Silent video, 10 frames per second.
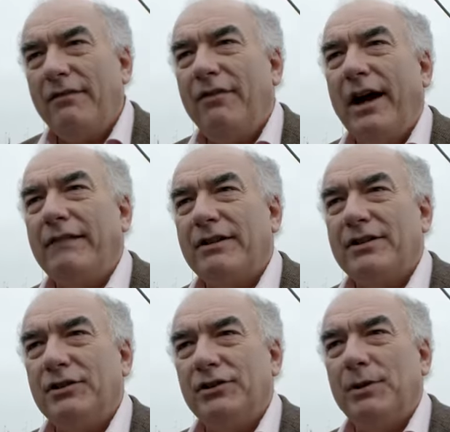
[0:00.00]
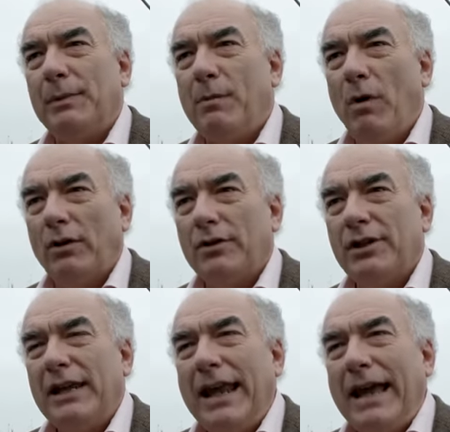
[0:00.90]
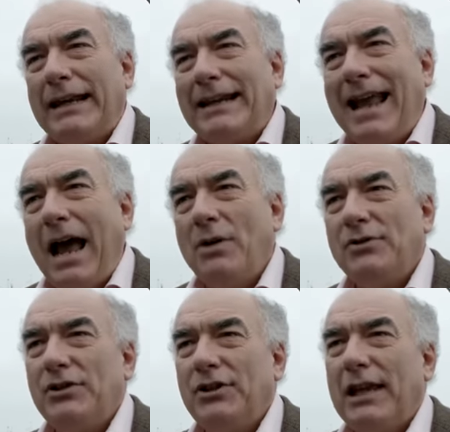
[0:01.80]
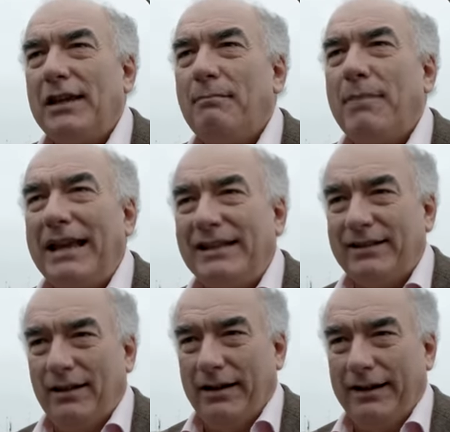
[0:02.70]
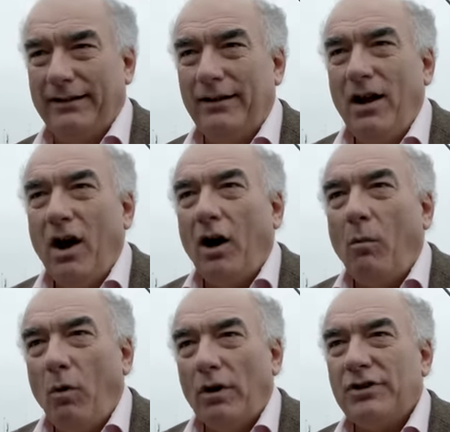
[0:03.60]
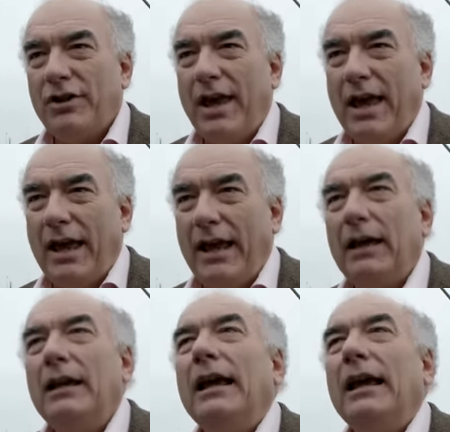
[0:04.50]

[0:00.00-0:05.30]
the fine resolution we want, it allows us to get a baseline on what's there